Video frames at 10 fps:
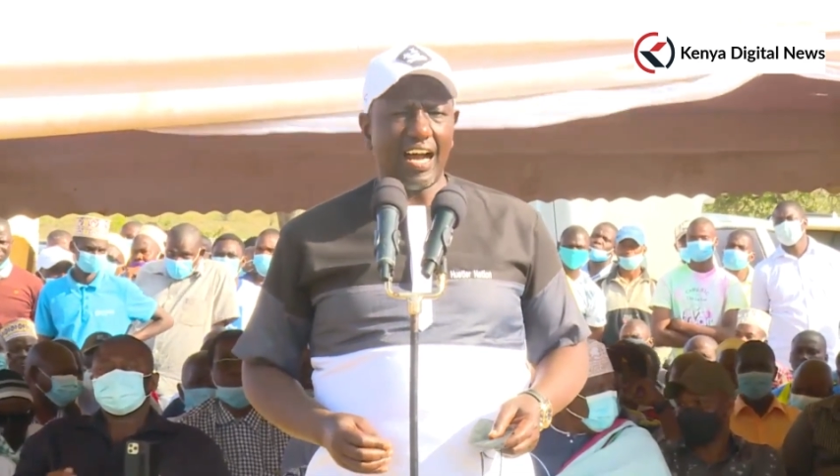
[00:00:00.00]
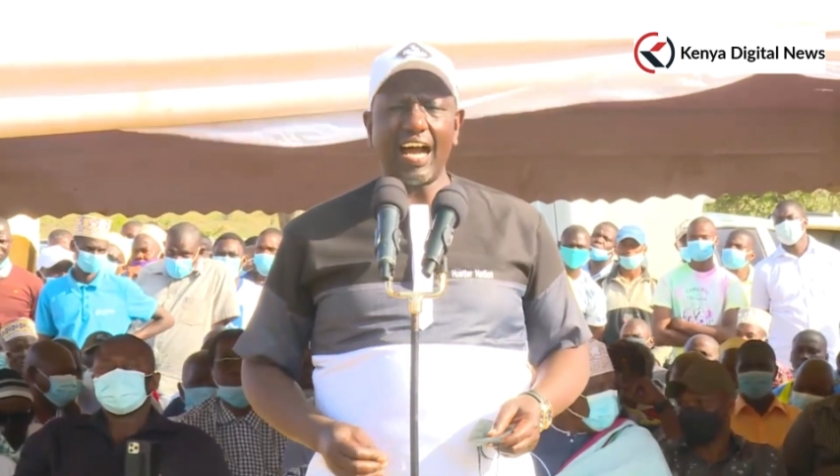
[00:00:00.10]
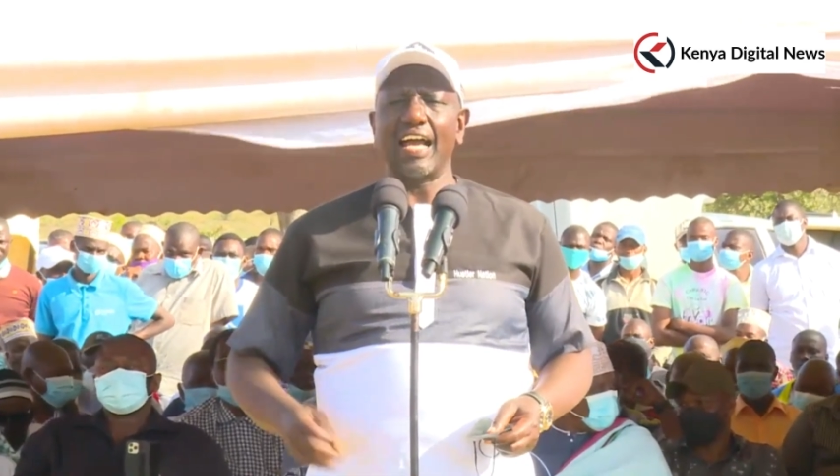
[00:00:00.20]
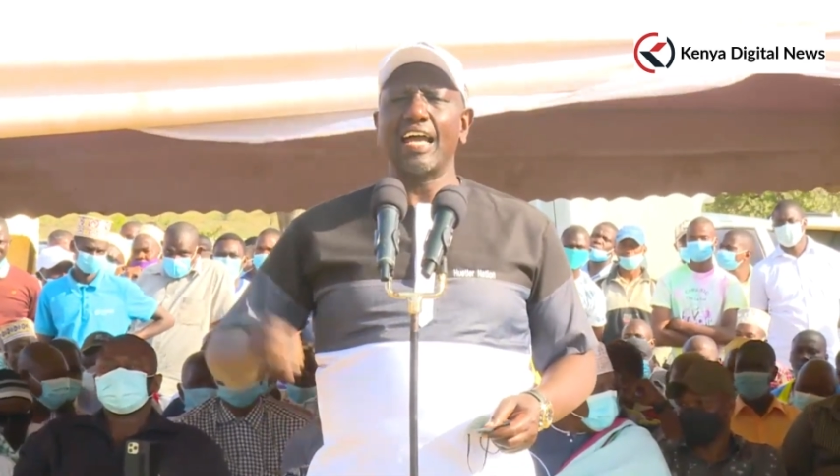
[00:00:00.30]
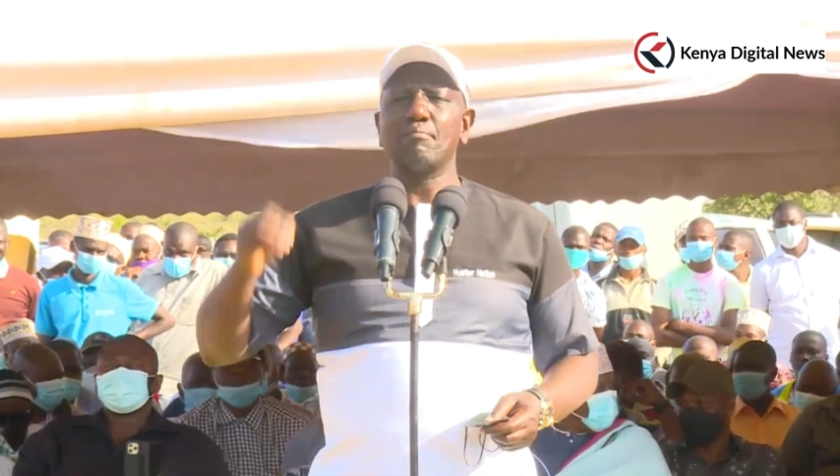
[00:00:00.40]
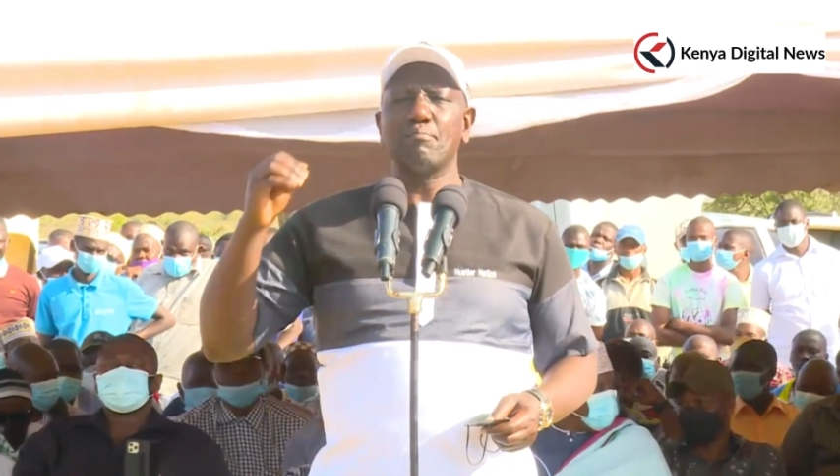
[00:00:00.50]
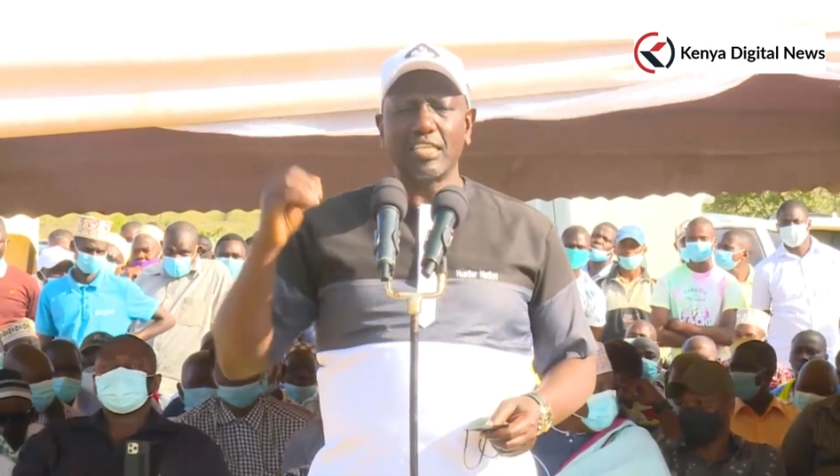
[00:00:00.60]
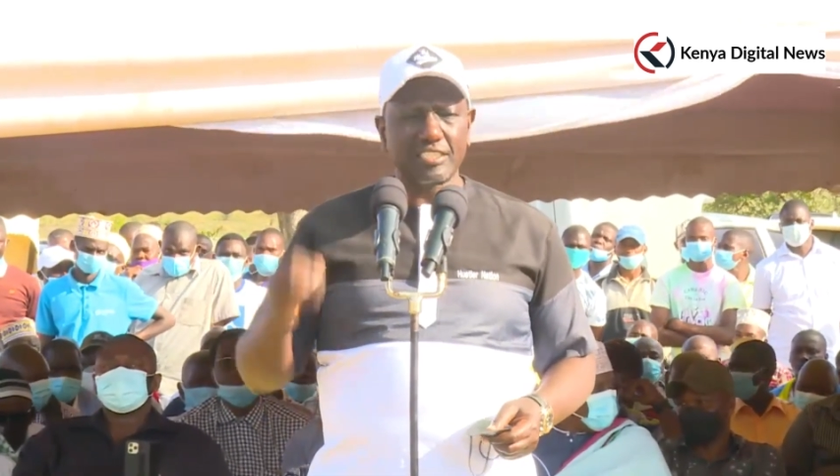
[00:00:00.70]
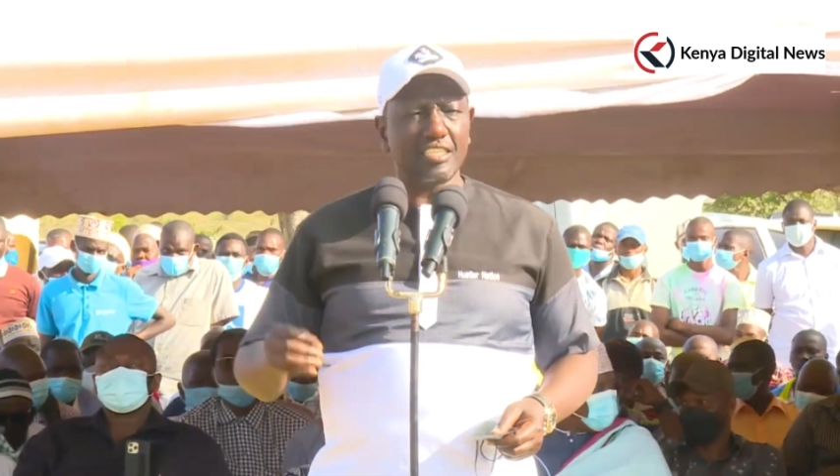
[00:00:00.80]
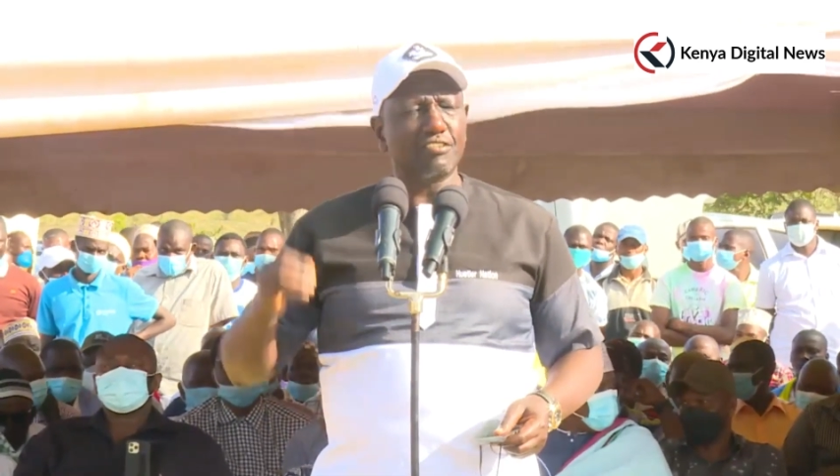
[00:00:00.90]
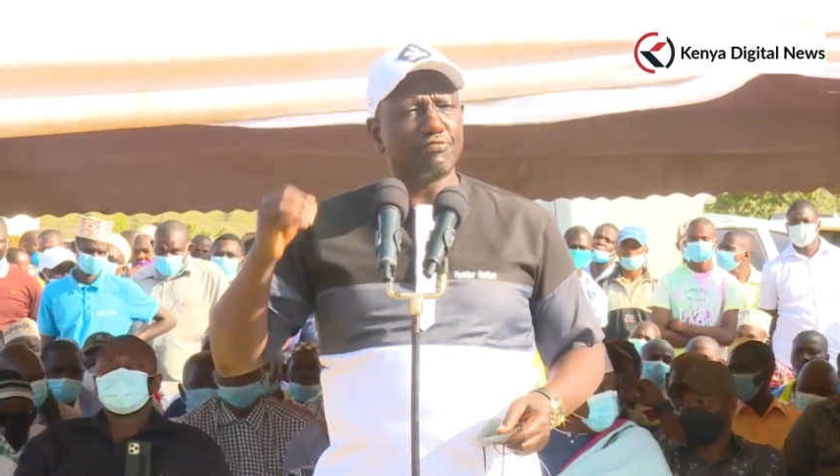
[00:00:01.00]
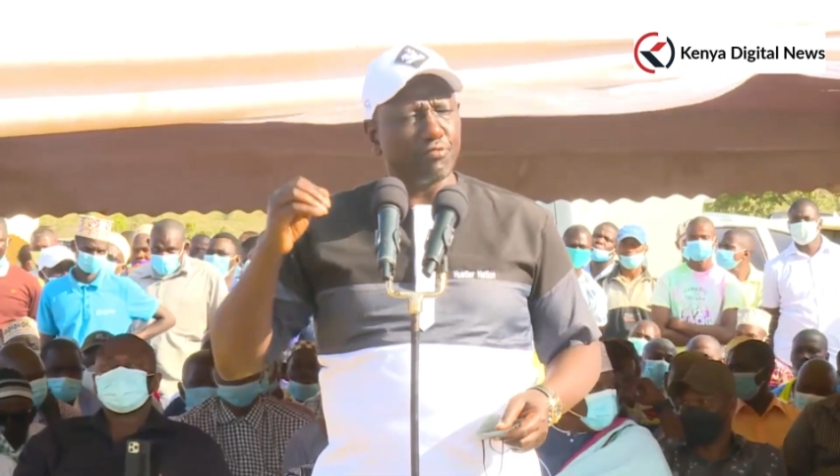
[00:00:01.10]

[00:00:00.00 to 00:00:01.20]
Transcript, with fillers: I am marching